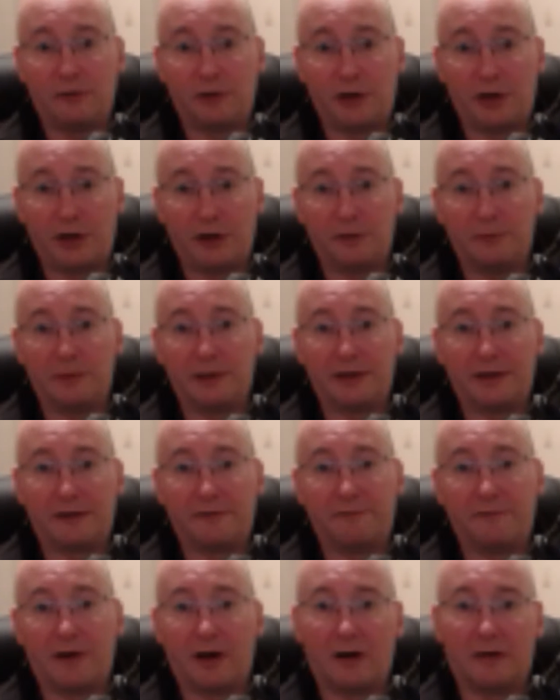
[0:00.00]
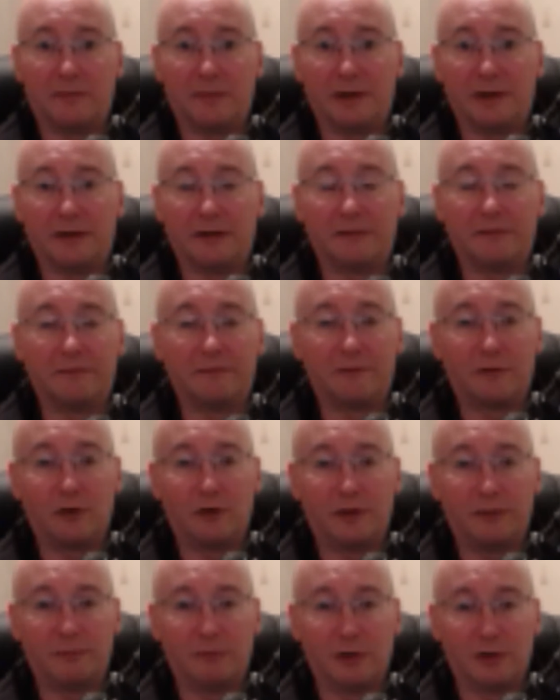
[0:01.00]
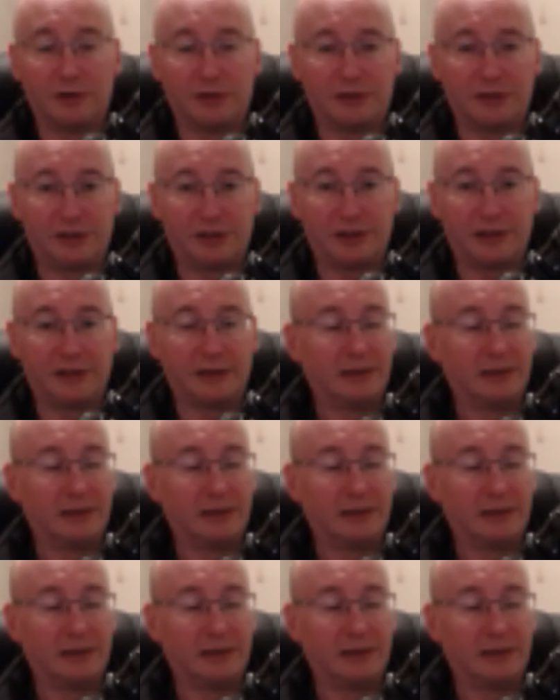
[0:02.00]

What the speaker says: humid environment, void moisture,